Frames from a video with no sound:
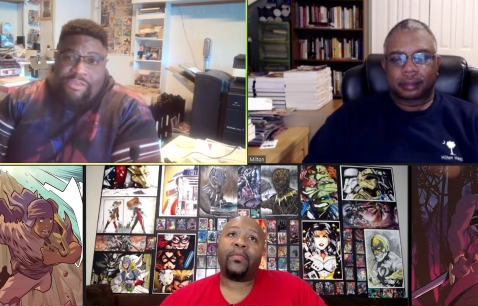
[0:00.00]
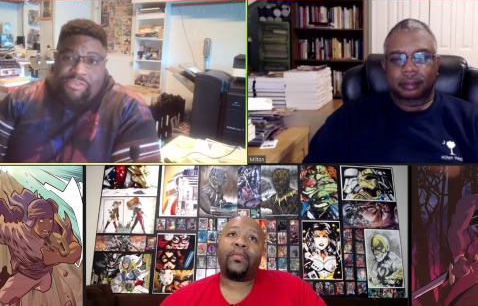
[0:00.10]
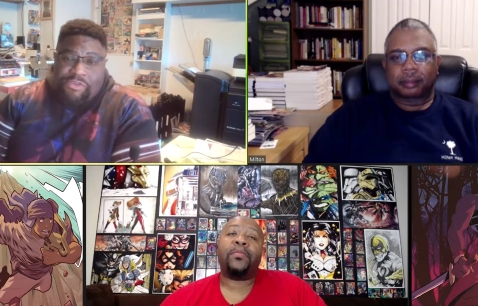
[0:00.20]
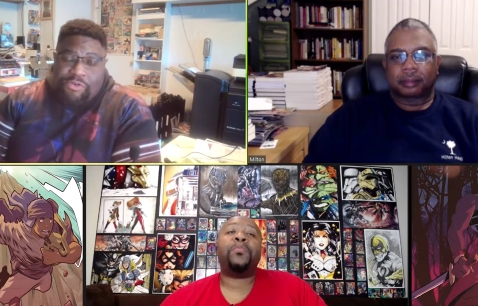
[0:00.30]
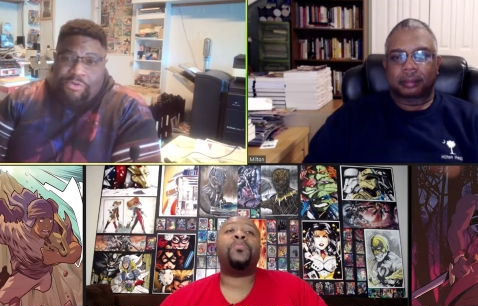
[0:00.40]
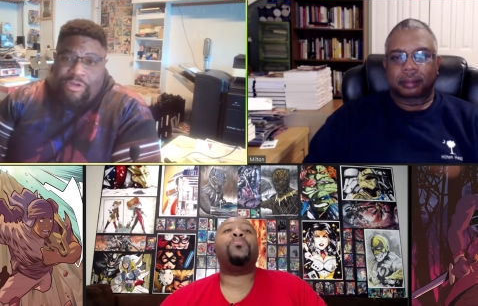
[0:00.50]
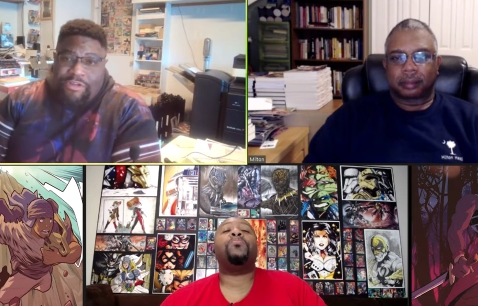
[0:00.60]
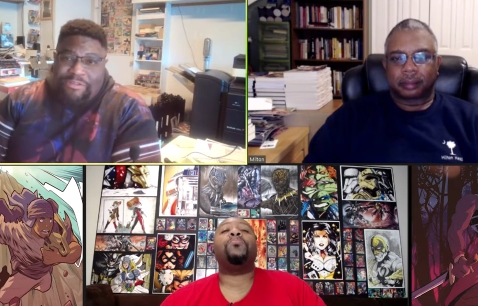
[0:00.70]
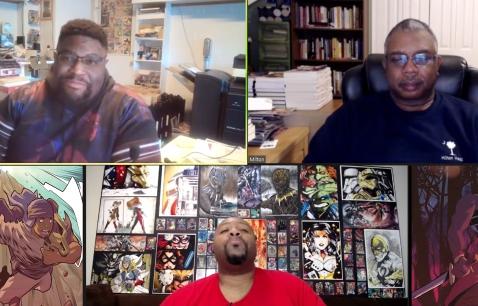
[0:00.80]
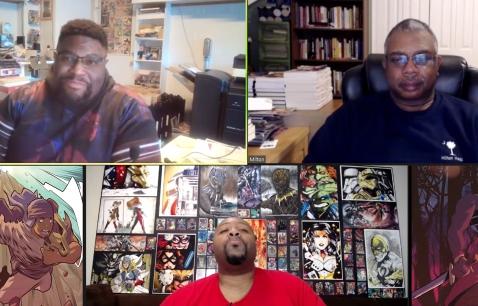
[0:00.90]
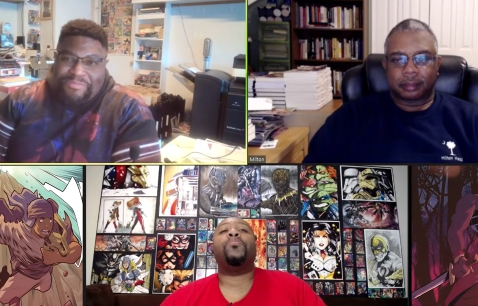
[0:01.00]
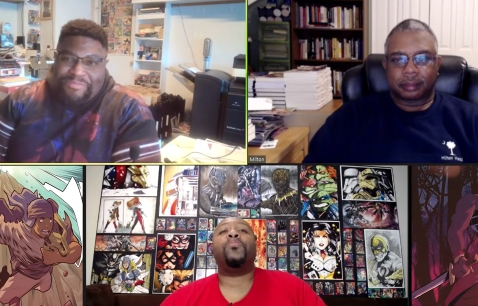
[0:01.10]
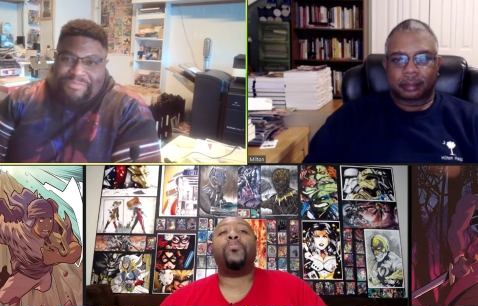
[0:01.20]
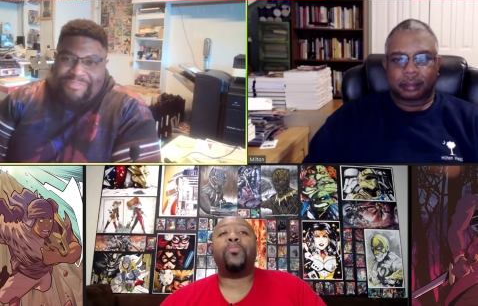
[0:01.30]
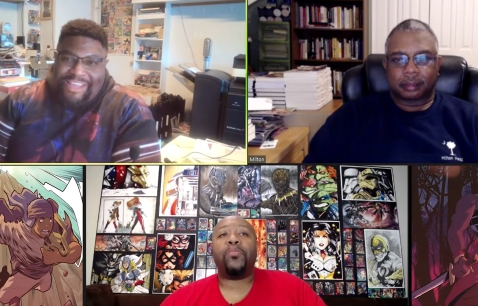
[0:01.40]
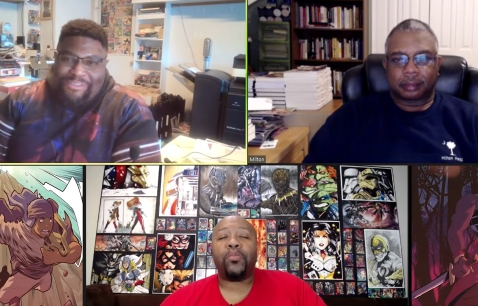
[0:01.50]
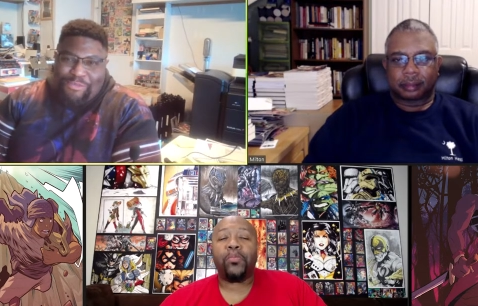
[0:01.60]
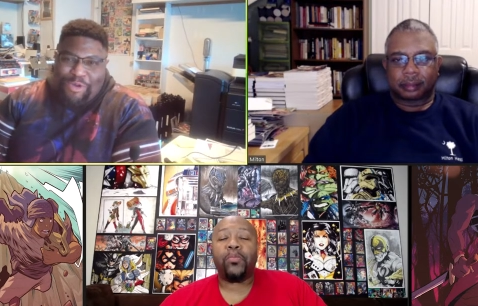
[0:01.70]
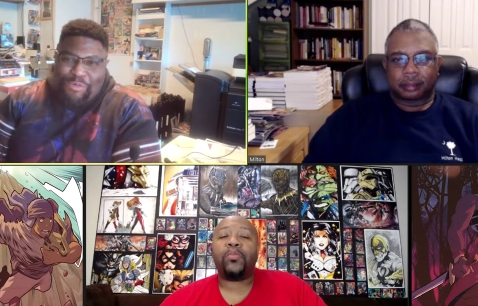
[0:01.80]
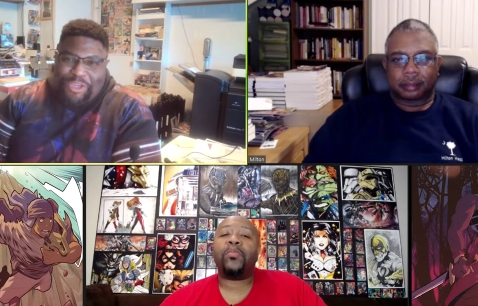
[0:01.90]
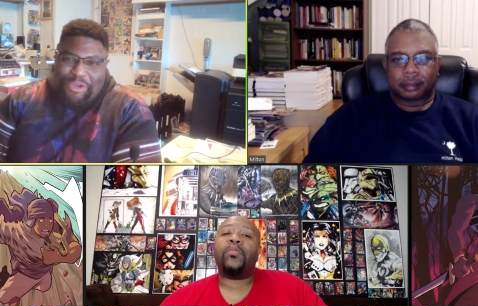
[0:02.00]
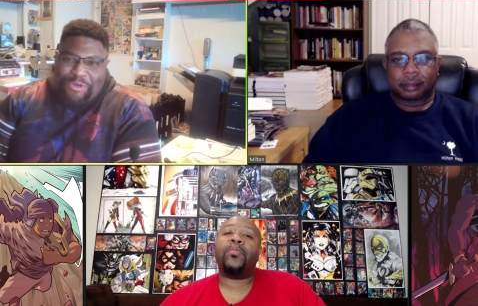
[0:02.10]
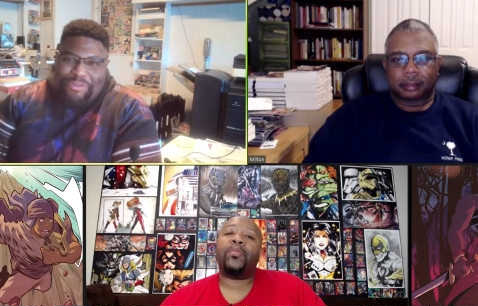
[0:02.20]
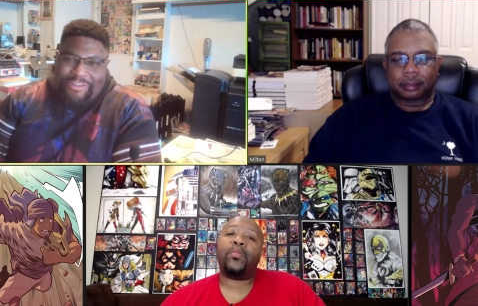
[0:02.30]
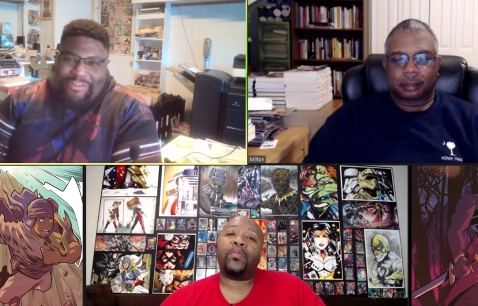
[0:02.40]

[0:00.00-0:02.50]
Speaker 1: So um, mm. that's where we go.